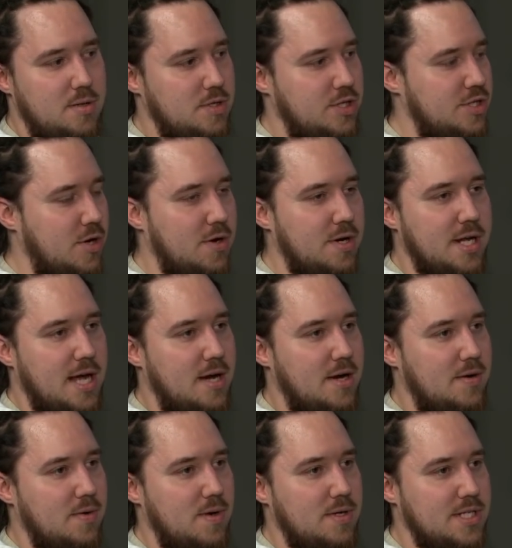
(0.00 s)
starting
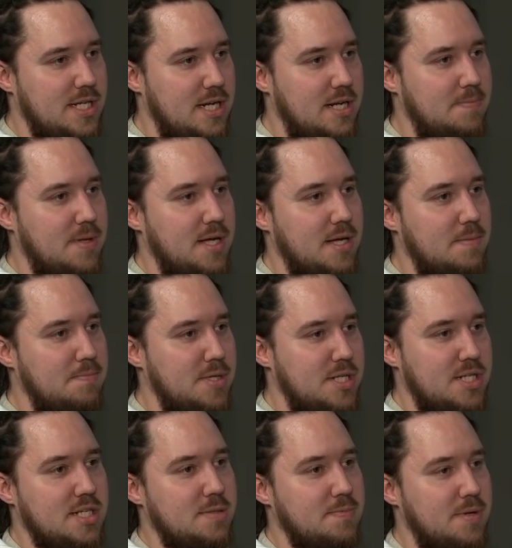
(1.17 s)
out set up a
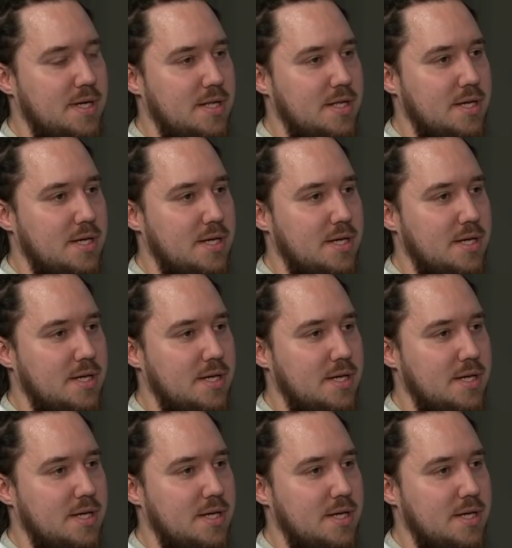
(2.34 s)
business plan?